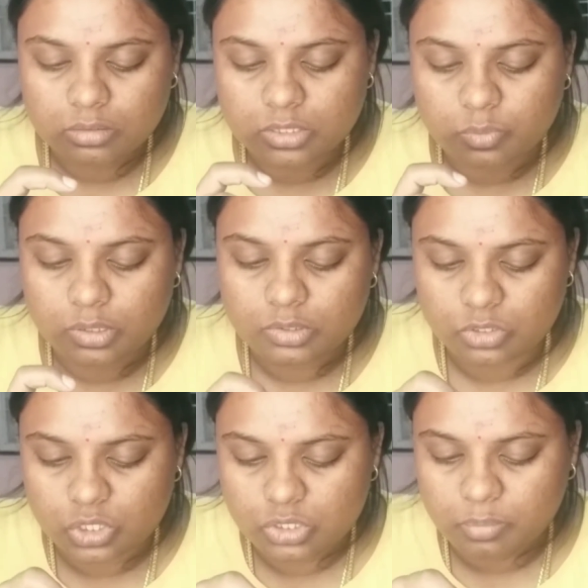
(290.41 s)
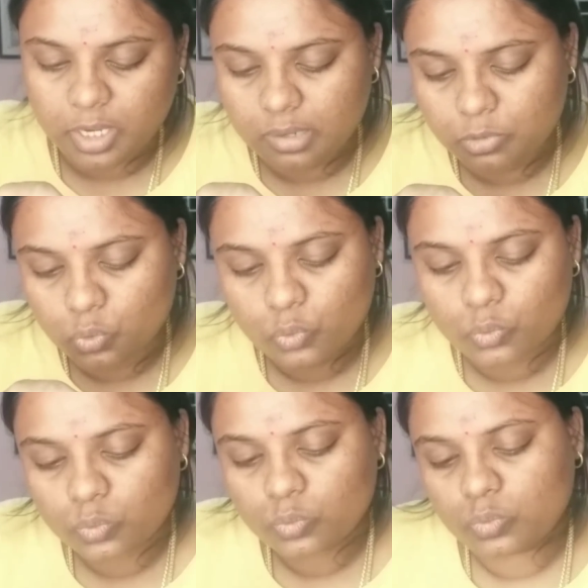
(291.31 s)
this one is Ginger Medium 2.
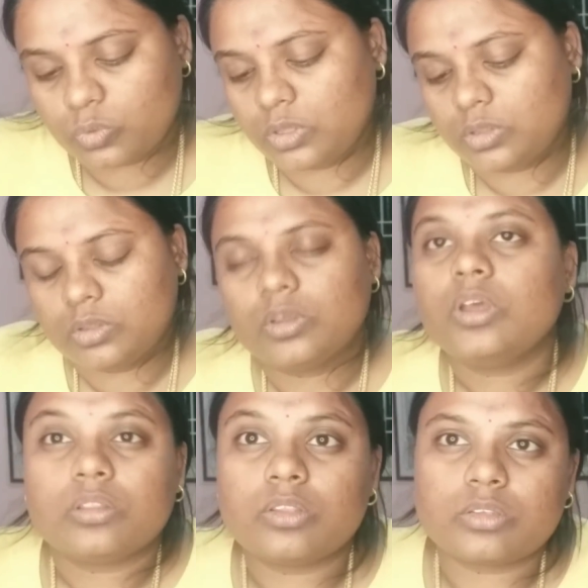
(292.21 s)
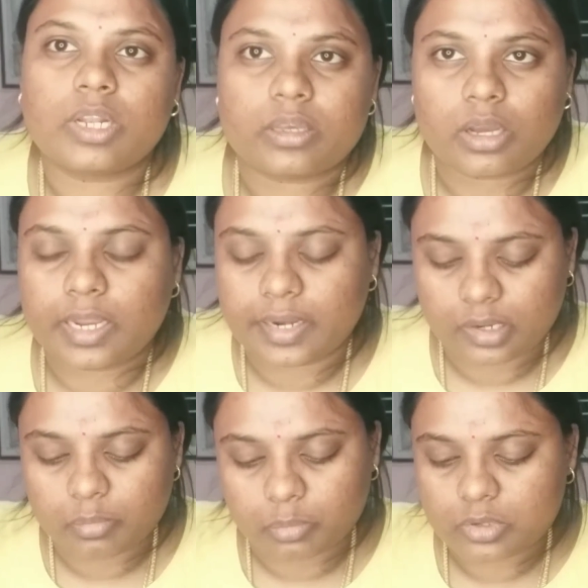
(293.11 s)
This is like
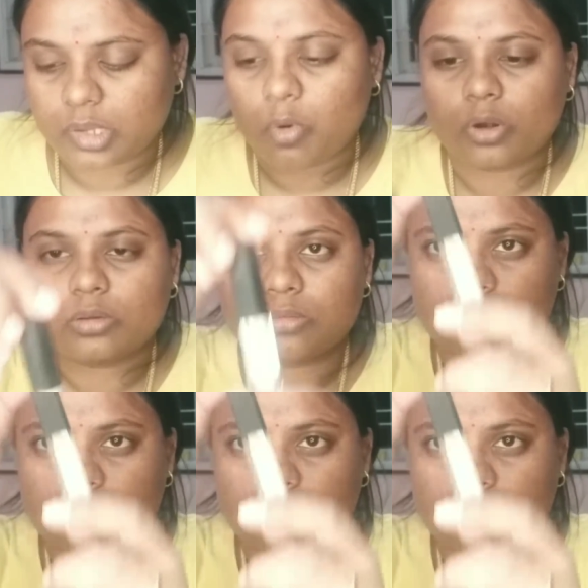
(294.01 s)
highlighting purpose I bought.